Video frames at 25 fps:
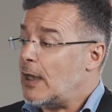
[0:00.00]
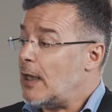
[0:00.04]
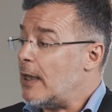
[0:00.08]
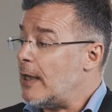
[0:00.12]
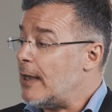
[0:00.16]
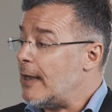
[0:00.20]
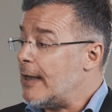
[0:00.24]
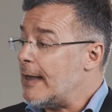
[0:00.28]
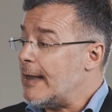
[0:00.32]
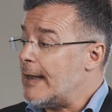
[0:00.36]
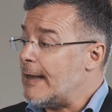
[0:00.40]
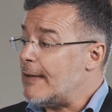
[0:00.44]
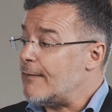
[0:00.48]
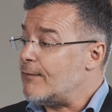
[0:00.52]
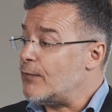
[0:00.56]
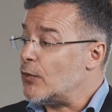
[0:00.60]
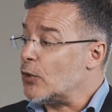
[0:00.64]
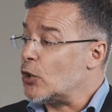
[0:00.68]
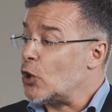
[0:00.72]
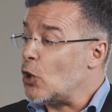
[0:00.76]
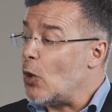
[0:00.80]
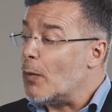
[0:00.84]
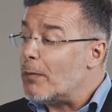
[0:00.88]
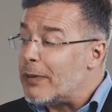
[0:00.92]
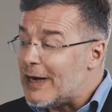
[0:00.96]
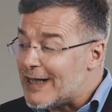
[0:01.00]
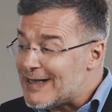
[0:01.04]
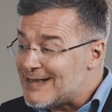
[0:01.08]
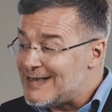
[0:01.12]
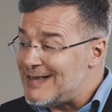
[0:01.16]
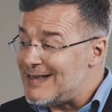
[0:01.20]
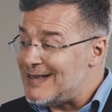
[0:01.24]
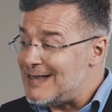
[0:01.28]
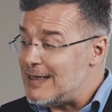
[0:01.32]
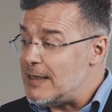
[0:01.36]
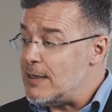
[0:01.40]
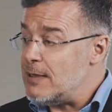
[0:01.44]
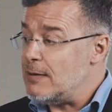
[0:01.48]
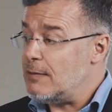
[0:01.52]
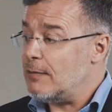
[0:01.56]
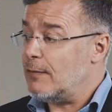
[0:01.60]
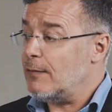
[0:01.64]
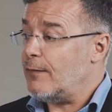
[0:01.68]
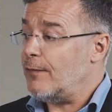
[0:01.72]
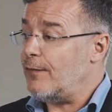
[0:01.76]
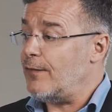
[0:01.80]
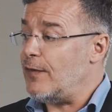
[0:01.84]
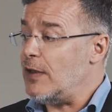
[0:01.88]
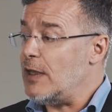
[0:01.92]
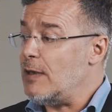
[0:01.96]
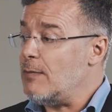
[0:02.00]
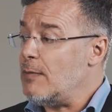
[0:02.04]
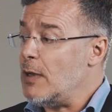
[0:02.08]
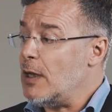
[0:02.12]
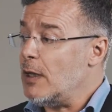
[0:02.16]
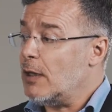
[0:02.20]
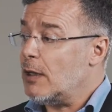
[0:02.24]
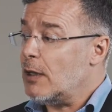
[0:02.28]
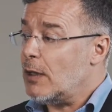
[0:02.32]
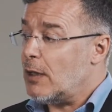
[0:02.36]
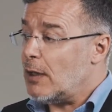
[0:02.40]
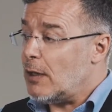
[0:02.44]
the complexity theme,